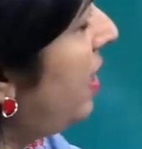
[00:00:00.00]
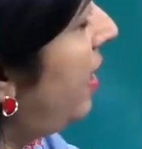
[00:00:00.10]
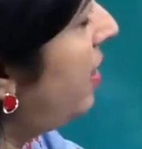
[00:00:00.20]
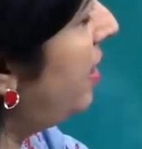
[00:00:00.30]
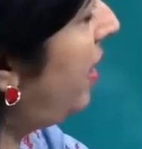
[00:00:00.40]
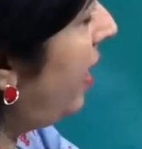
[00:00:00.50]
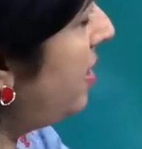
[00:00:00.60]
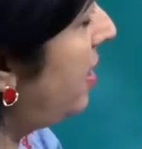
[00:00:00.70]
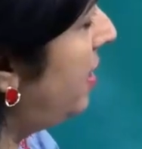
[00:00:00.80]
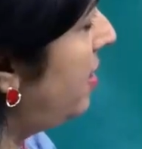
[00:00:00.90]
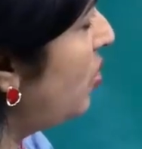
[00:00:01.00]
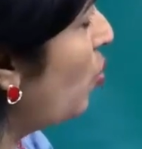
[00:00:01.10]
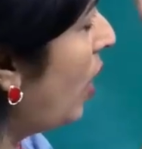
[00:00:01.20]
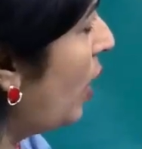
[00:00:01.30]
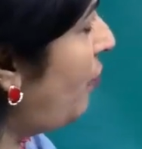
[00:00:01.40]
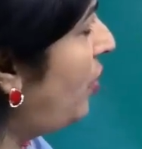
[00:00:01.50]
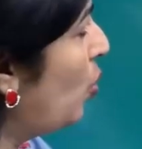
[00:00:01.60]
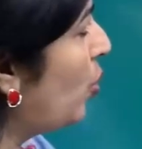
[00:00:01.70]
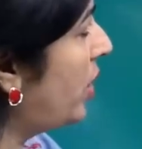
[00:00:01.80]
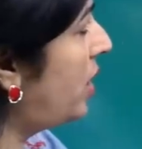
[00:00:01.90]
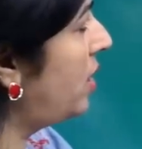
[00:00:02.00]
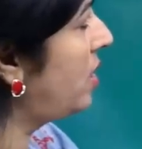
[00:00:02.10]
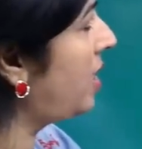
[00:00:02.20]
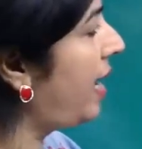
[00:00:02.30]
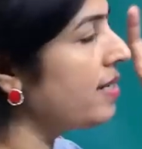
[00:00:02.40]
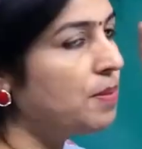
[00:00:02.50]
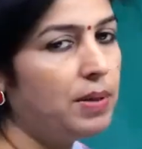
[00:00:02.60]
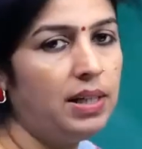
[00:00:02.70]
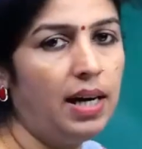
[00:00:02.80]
and in that sentence, one of the words has been